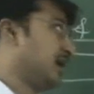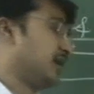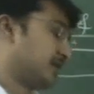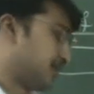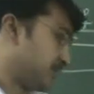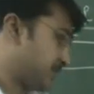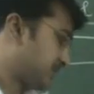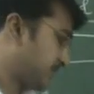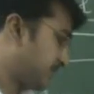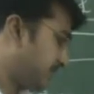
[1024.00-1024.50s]

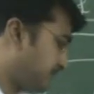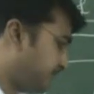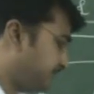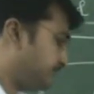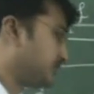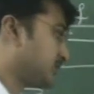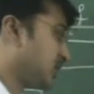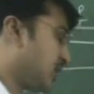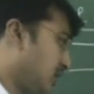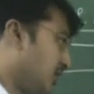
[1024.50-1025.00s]
atoms.
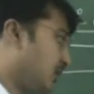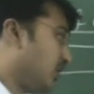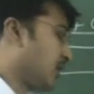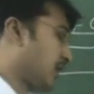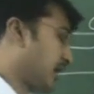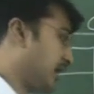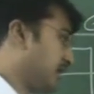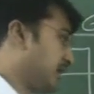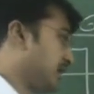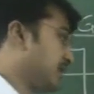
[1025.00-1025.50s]

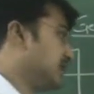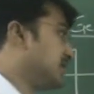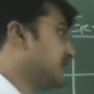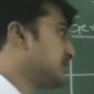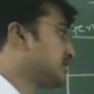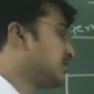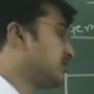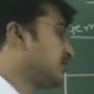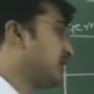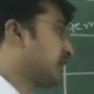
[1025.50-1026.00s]
Okay,
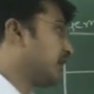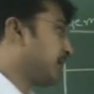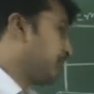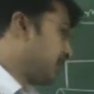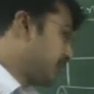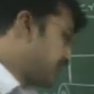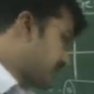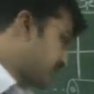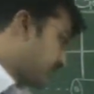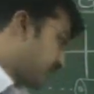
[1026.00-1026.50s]
so what
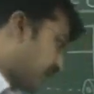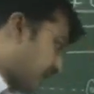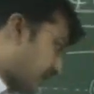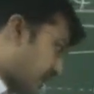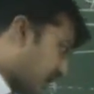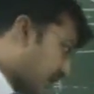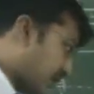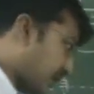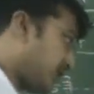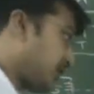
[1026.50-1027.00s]
happens when
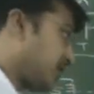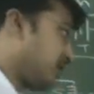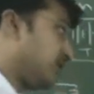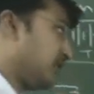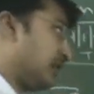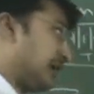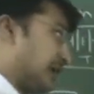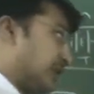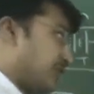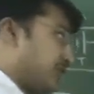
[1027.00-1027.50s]

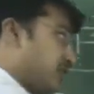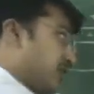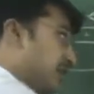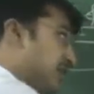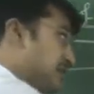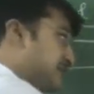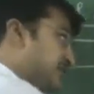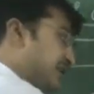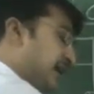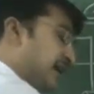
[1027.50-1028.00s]

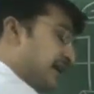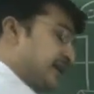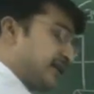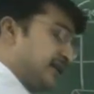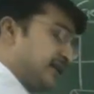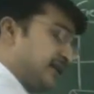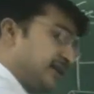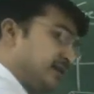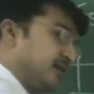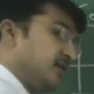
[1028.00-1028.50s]

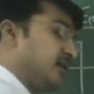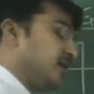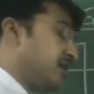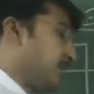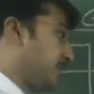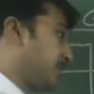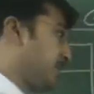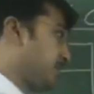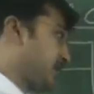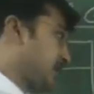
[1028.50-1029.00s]
scattered
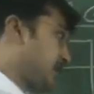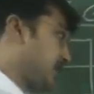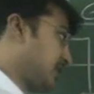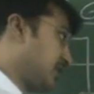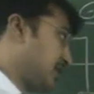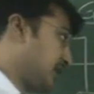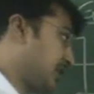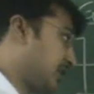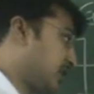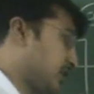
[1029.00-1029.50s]

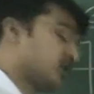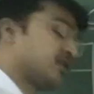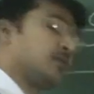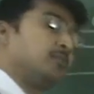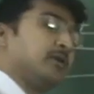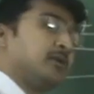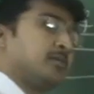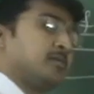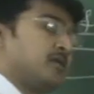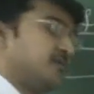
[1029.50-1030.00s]
electron
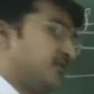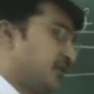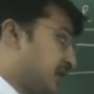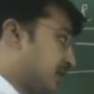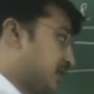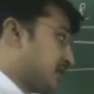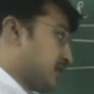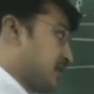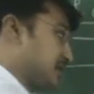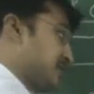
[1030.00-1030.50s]
beam of
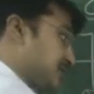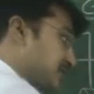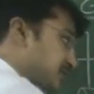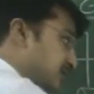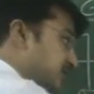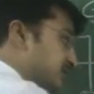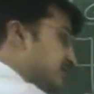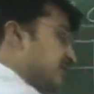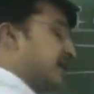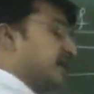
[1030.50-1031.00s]
electrons
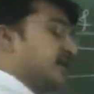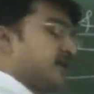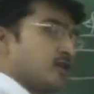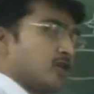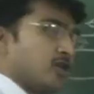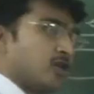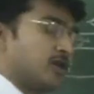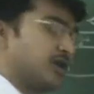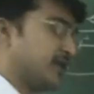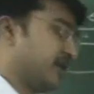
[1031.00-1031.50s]
is scattered in
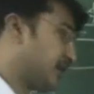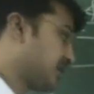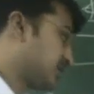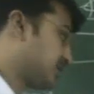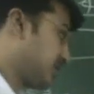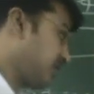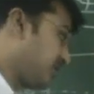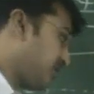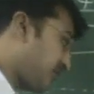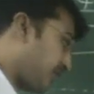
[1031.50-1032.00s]
all
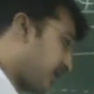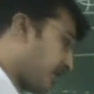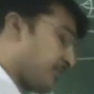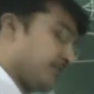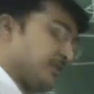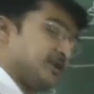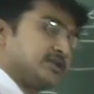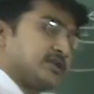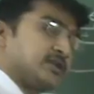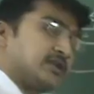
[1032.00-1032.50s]
direction? We are
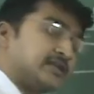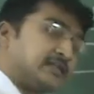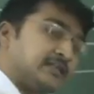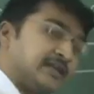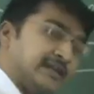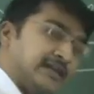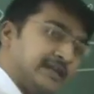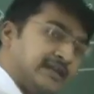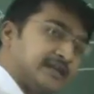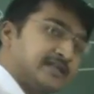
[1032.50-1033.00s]
measuring
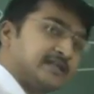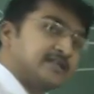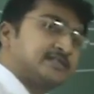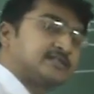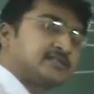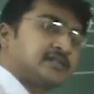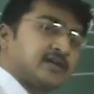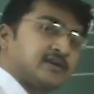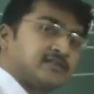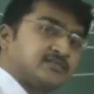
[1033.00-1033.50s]
the
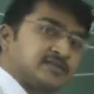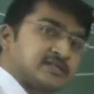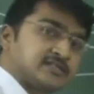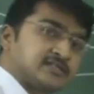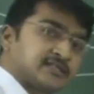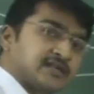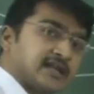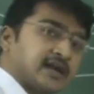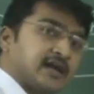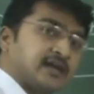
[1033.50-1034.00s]
intensity of the
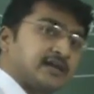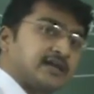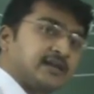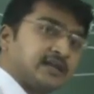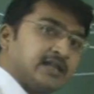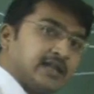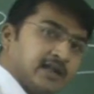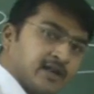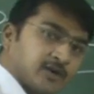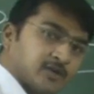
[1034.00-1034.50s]

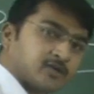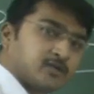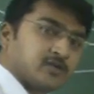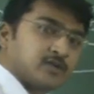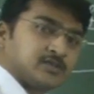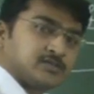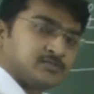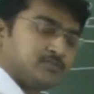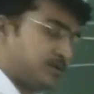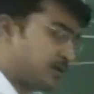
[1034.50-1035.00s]
scattered
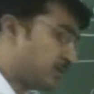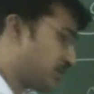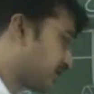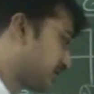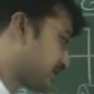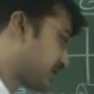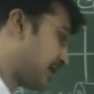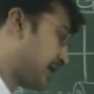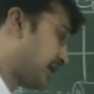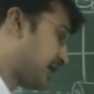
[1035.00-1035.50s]
electrons, beam
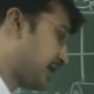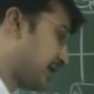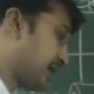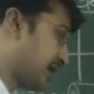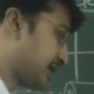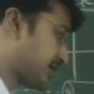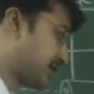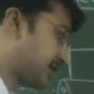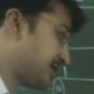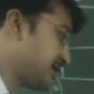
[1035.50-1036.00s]
of scattered
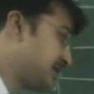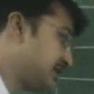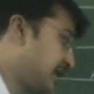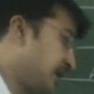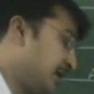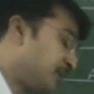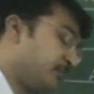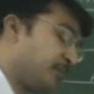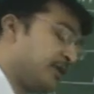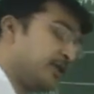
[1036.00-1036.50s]
electrons,
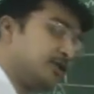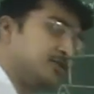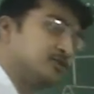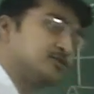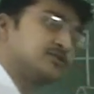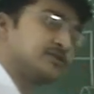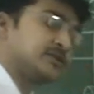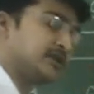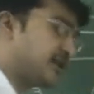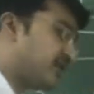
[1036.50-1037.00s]
by
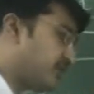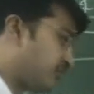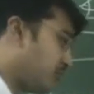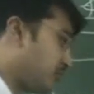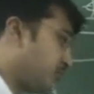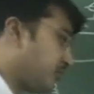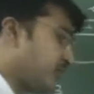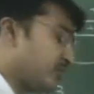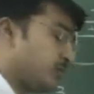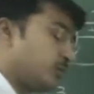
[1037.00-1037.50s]
using
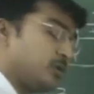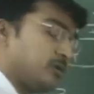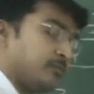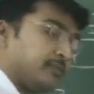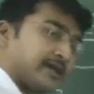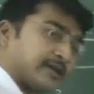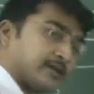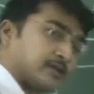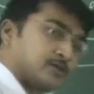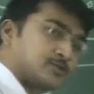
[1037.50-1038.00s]
a movable
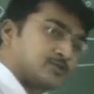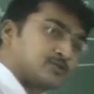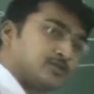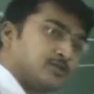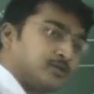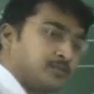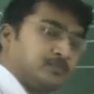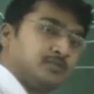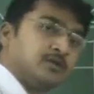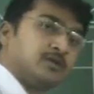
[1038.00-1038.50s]

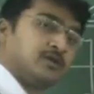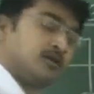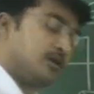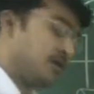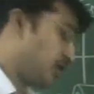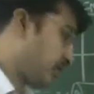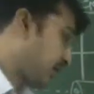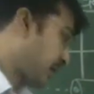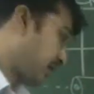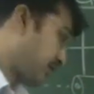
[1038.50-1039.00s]
microscope.
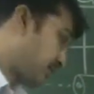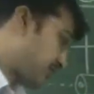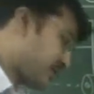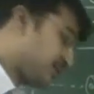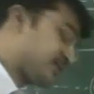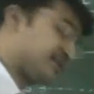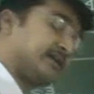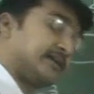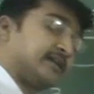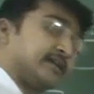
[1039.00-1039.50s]
Okay, which
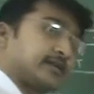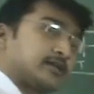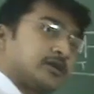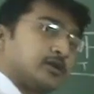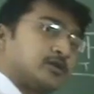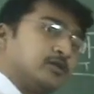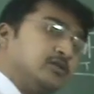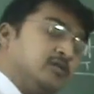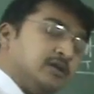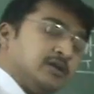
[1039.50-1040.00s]
is
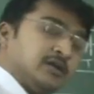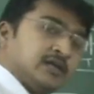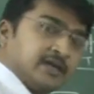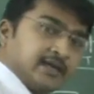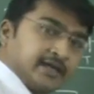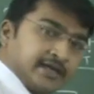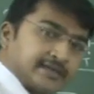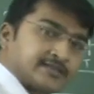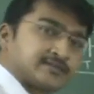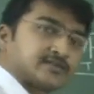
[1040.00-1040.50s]
connected to
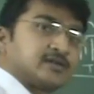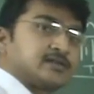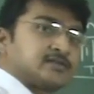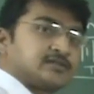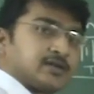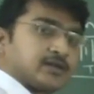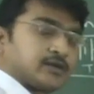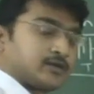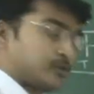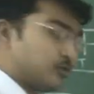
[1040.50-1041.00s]
external
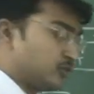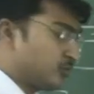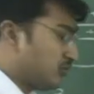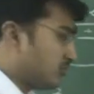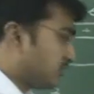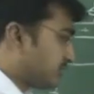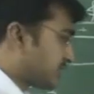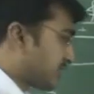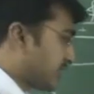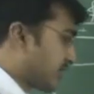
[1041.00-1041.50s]

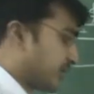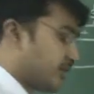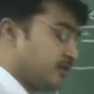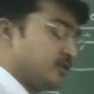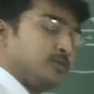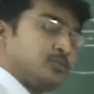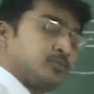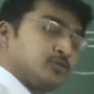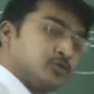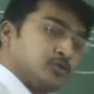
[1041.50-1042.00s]

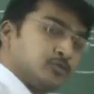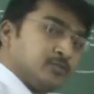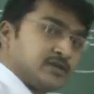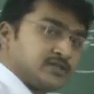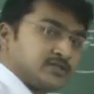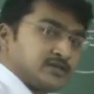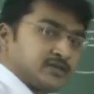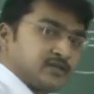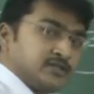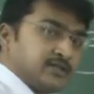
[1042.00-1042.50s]
circuit to
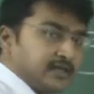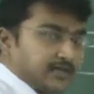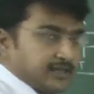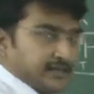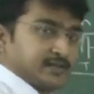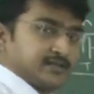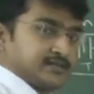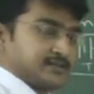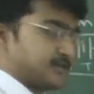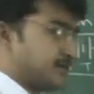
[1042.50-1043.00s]
measure the
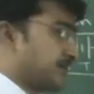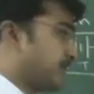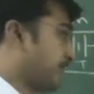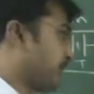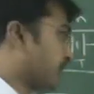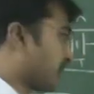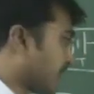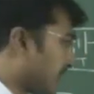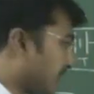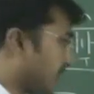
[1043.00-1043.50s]
intensity.
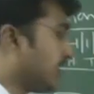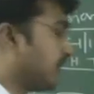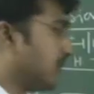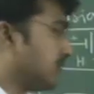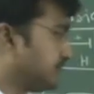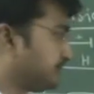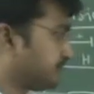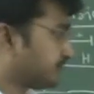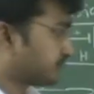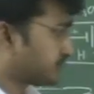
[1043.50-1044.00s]

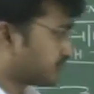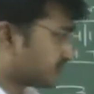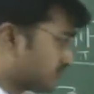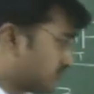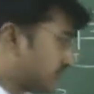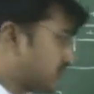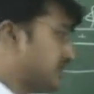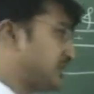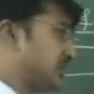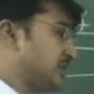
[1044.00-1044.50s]
Now,
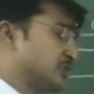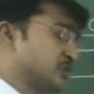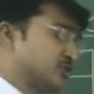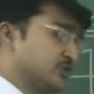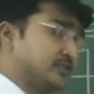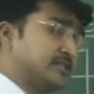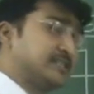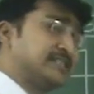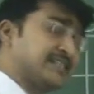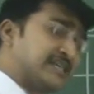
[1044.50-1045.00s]
so
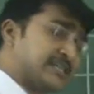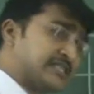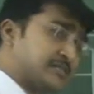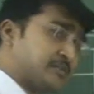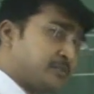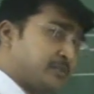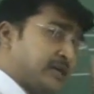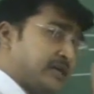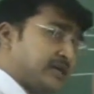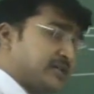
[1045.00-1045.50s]
this
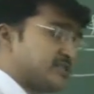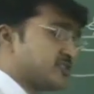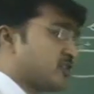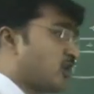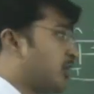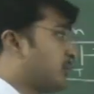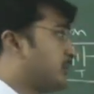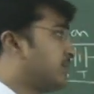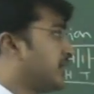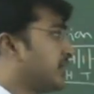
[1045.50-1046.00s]
experiment is
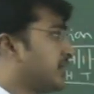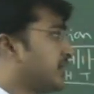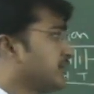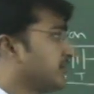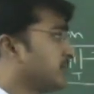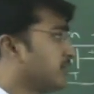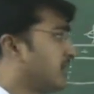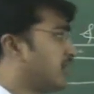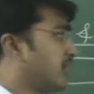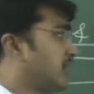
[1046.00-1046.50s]

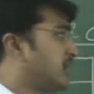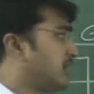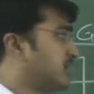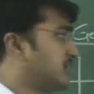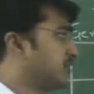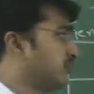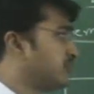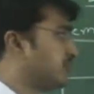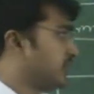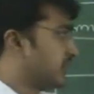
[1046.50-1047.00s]
operating,
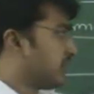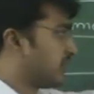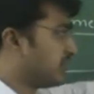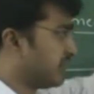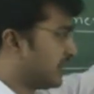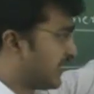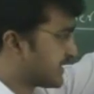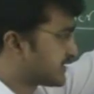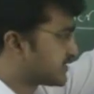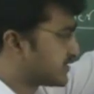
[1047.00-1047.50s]

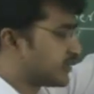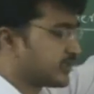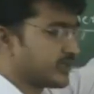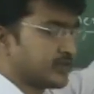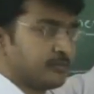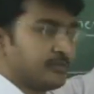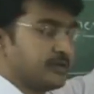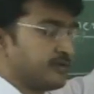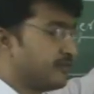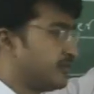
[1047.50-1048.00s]

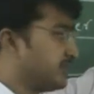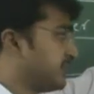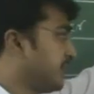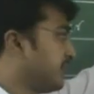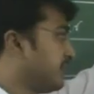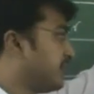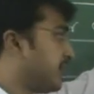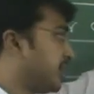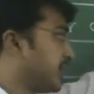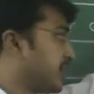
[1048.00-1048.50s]
accelerating between
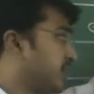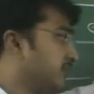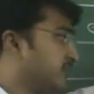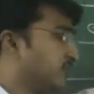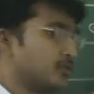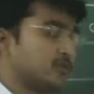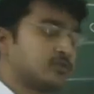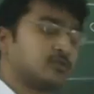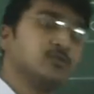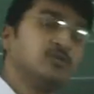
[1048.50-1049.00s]
the
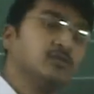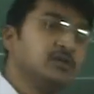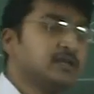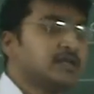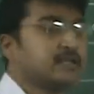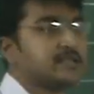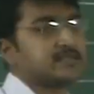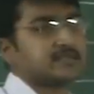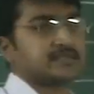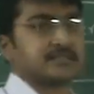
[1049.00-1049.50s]
44
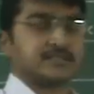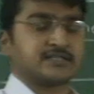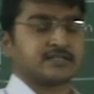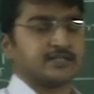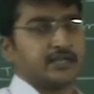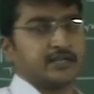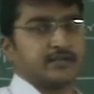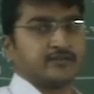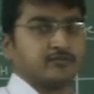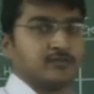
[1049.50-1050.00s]
to
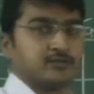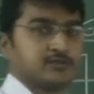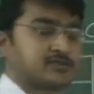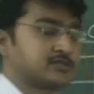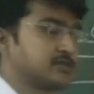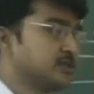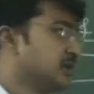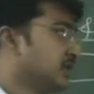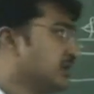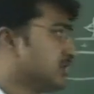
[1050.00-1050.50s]
68 volts.